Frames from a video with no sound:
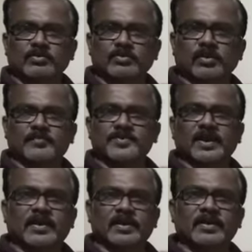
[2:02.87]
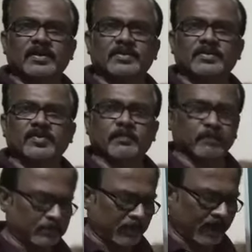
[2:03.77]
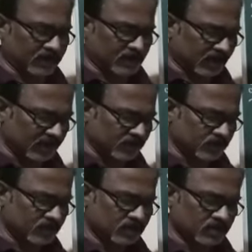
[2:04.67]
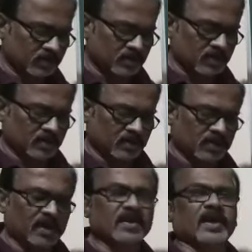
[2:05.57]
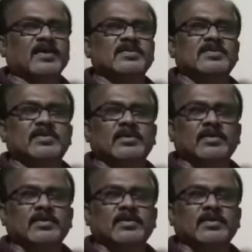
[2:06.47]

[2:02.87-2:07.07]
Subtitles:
of selecting the pea plant is it has